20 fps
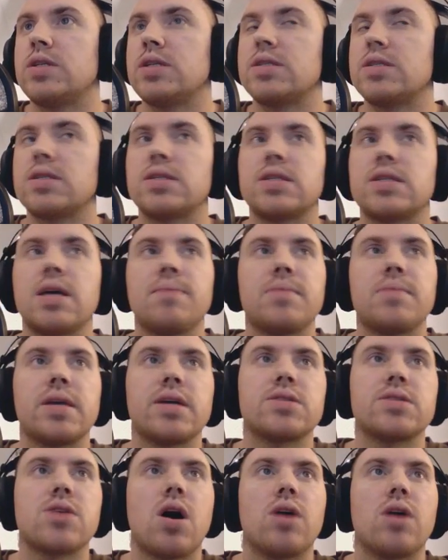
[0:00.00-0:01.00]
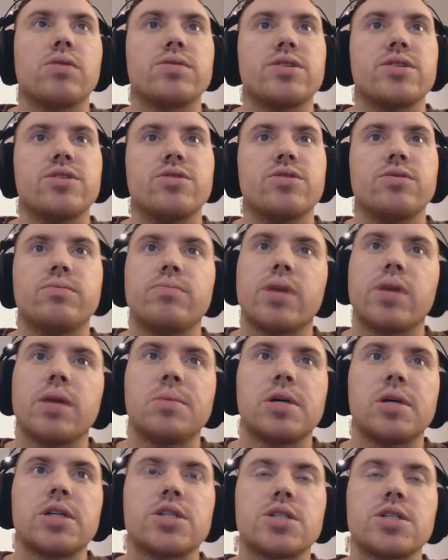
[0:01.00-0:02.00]
is the same thing as Auto Tune, pretty
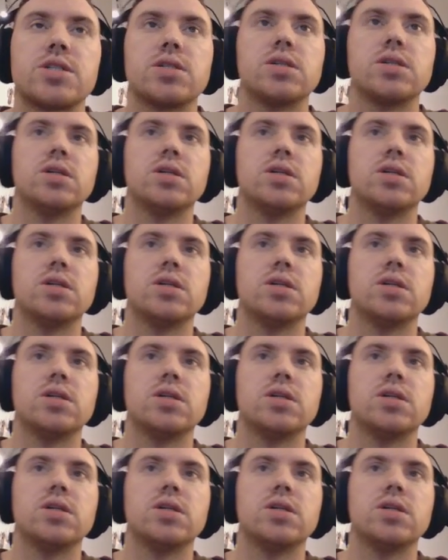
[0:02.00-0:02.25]
much.